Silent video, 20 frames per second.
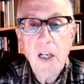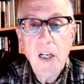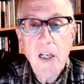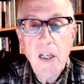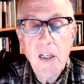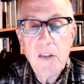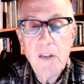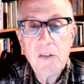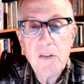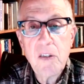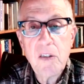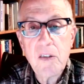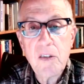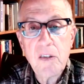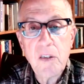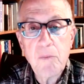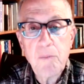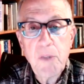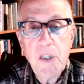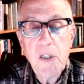is that
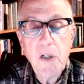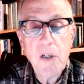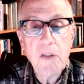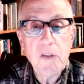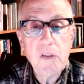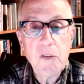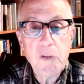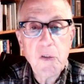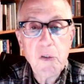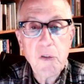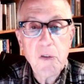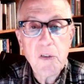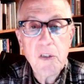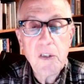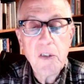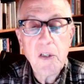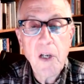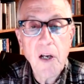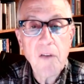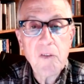to be on the jury,
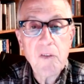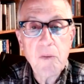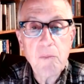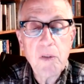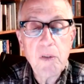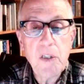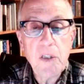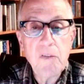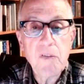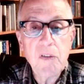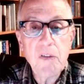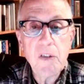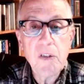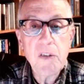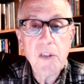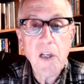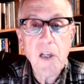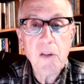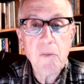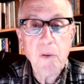you have to believe in the
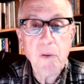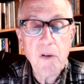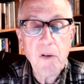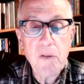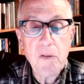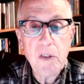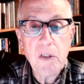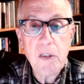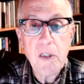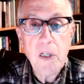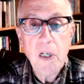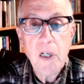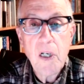death penalty.